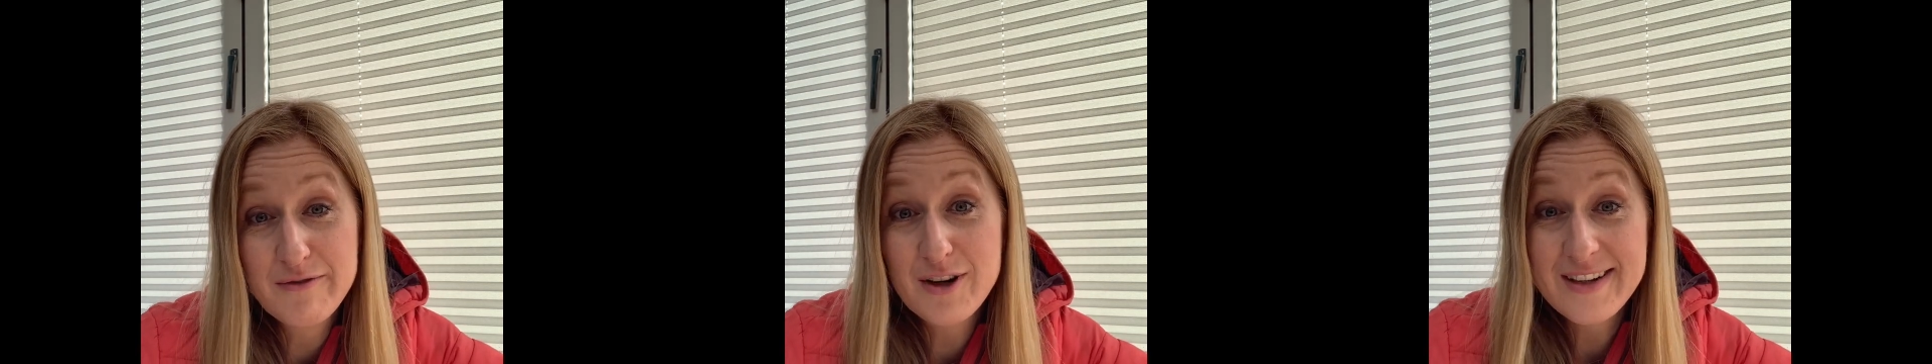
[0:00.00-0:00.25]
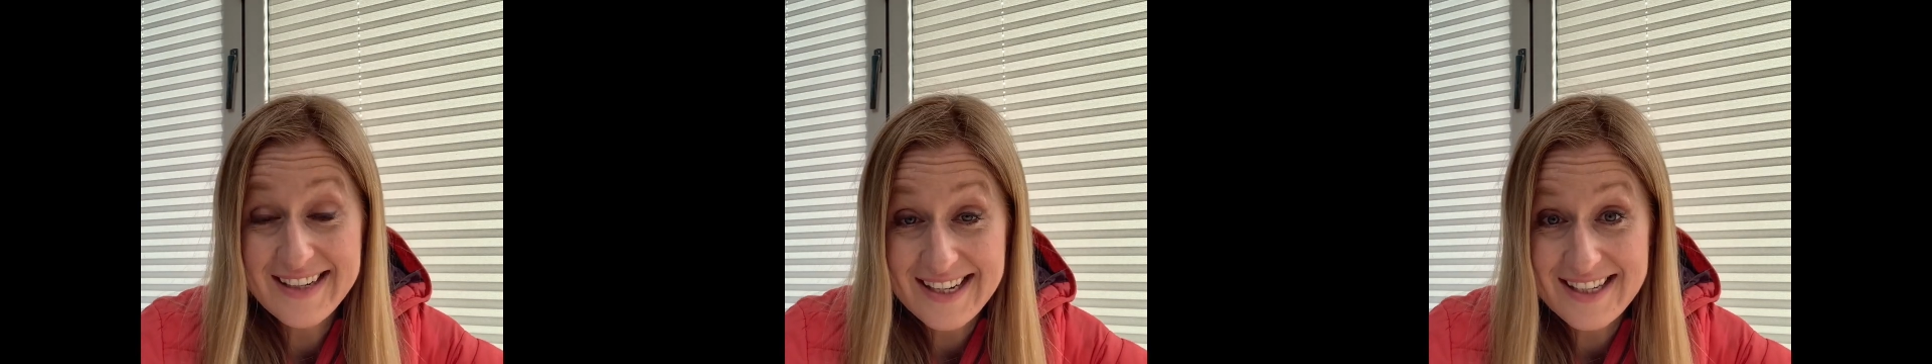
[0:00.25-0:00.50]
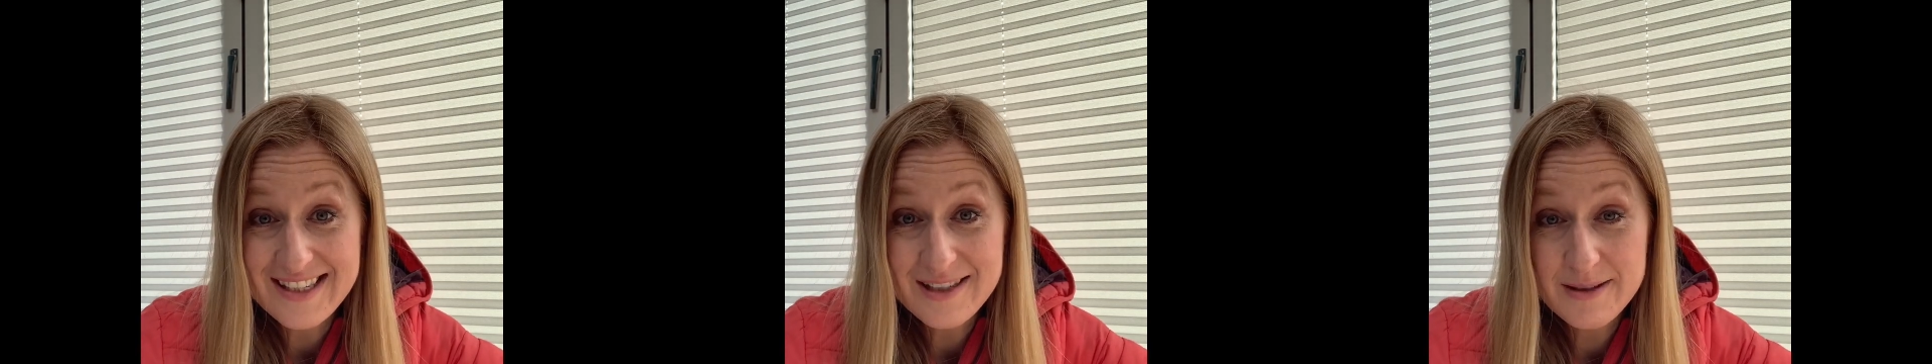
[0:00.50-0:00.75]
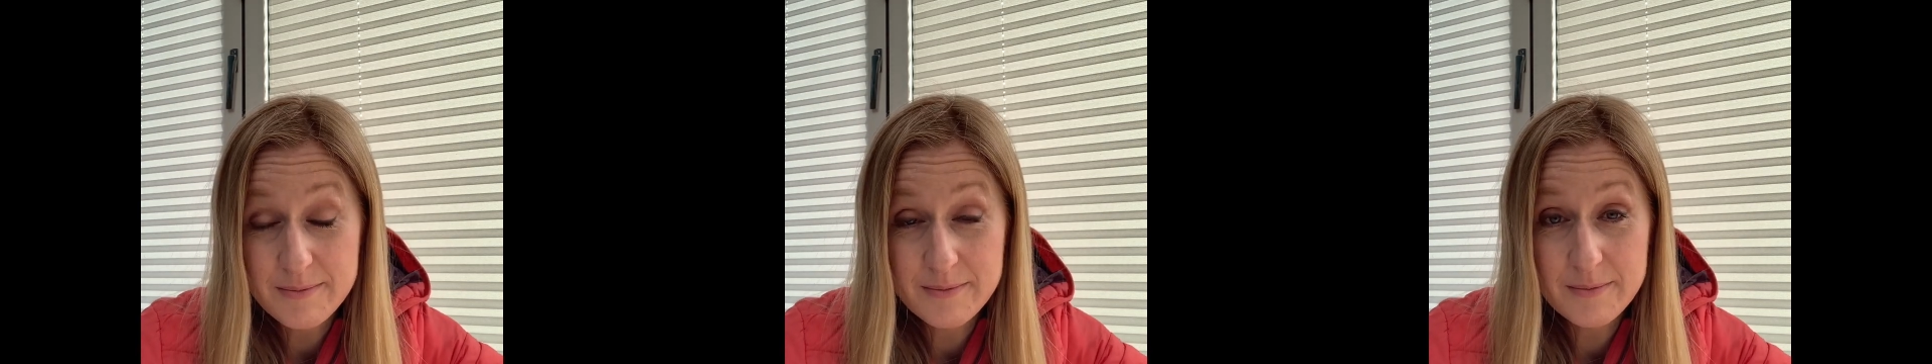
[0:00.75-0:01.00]

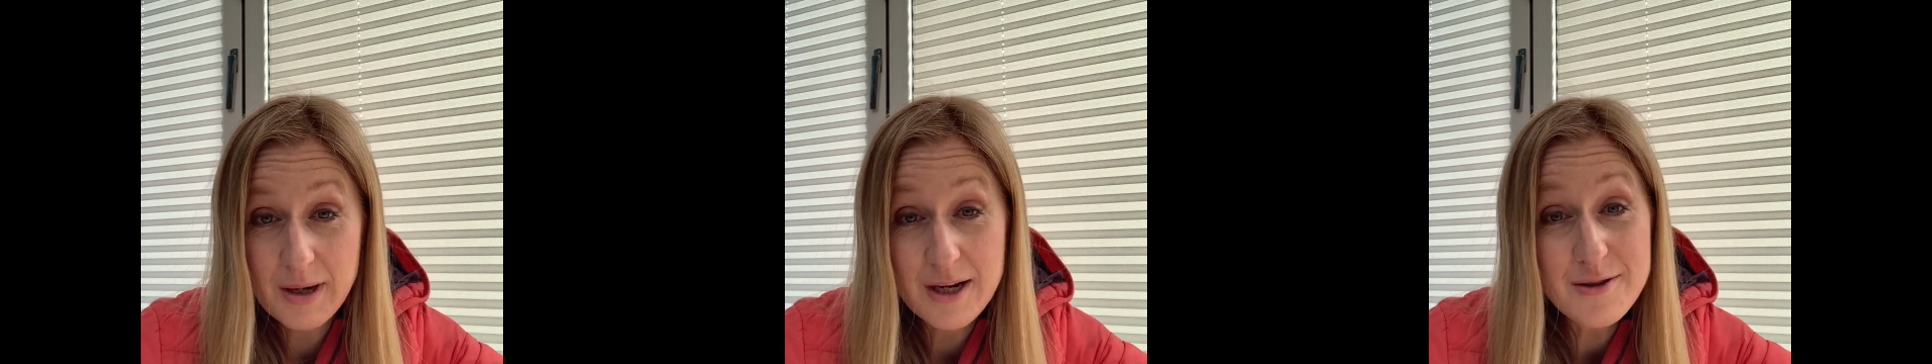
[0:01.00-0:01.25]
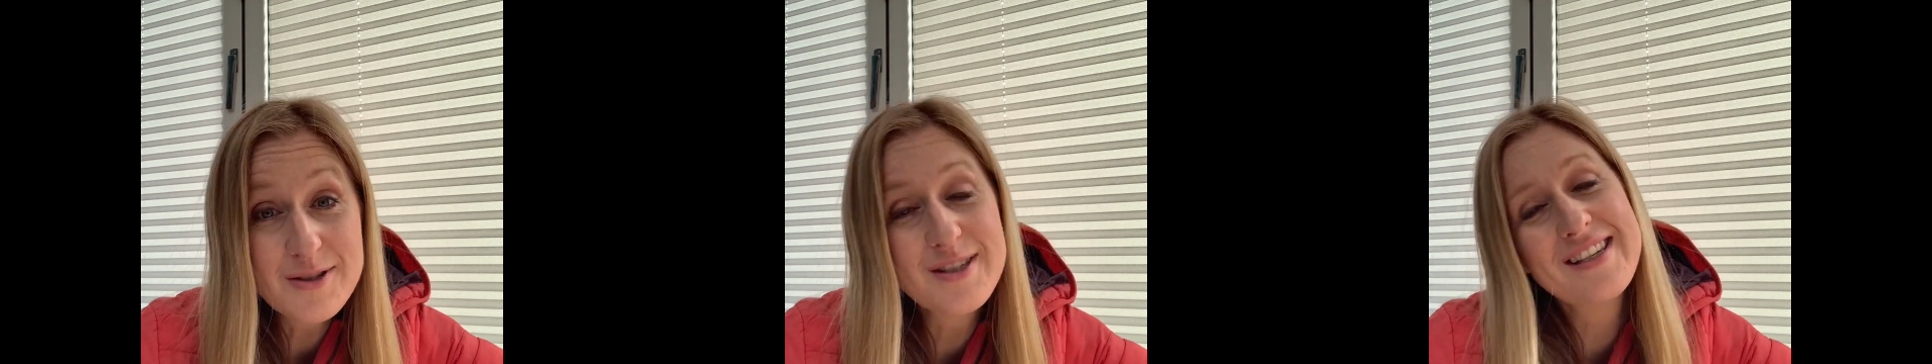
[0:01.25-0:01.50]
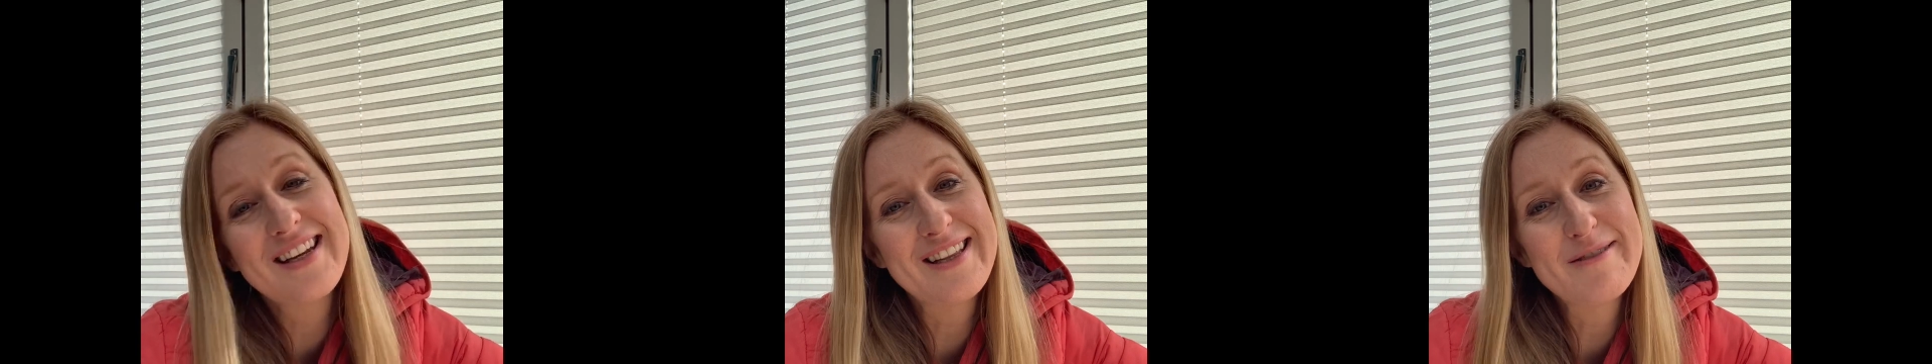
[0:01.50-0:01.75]
friday's post and